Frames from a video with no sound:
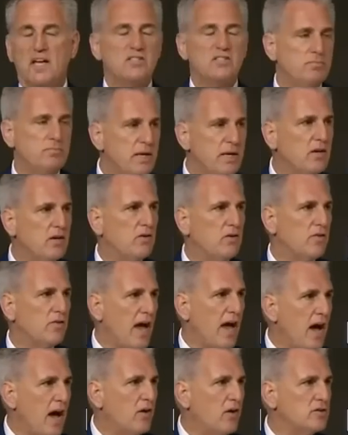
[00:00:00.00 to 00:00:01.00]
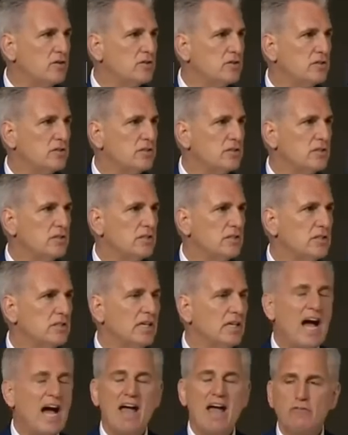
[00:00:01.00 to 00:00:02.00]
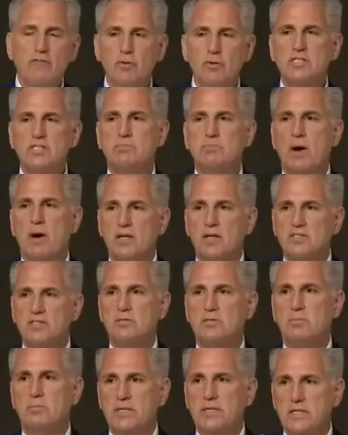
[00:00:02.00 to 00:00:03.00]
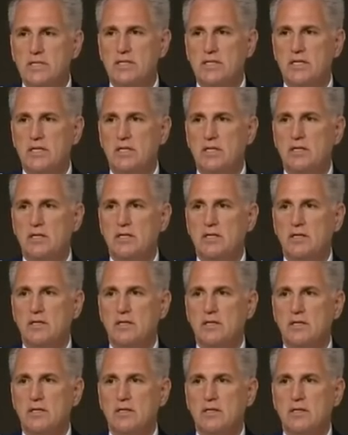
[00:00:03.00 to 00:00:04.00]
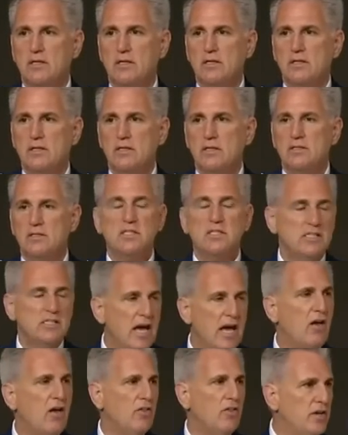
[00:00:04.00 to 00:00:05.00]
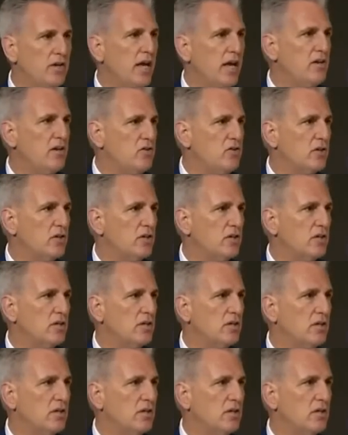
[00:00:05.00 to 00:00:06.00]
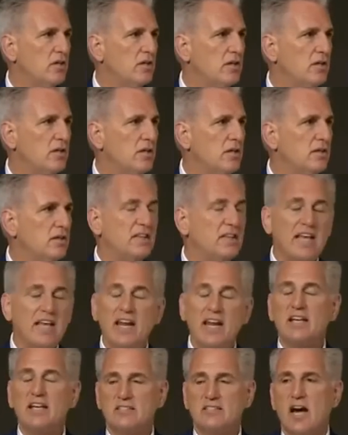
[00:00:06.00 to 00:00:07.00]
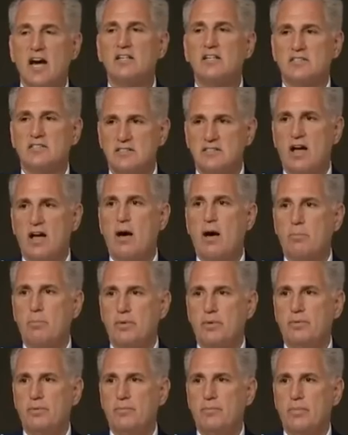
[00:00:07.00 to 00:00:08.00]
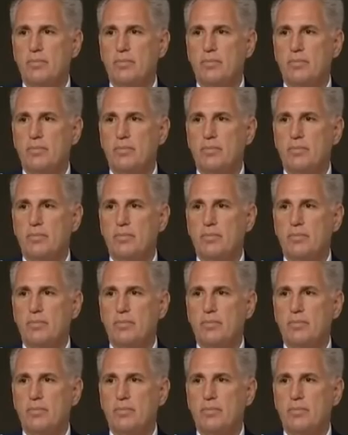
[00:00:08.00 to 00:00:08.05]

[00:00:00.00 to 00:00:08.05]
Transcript: As Speaker of the House, I have a responsibility to tell the nation that that has got to stop.